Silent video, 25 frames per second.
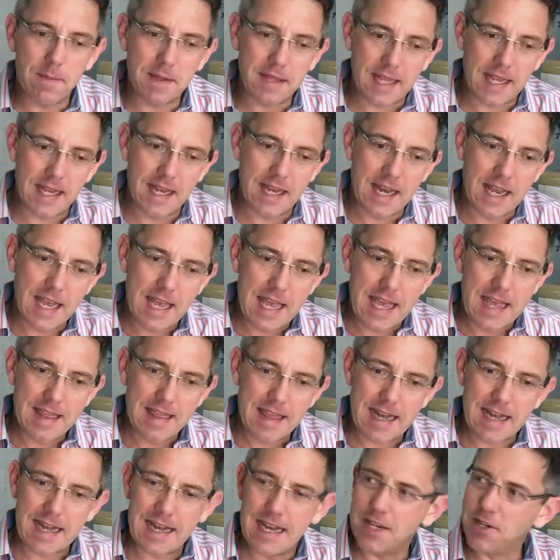But then
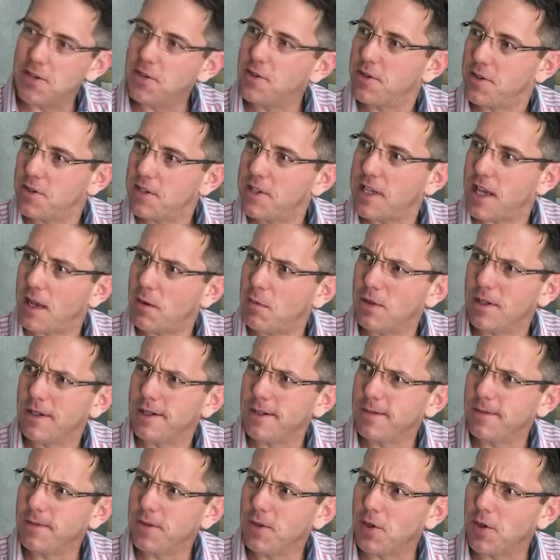that led you to say,
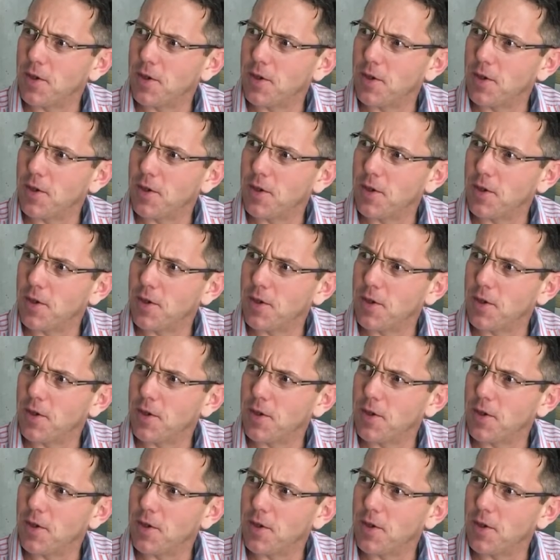well,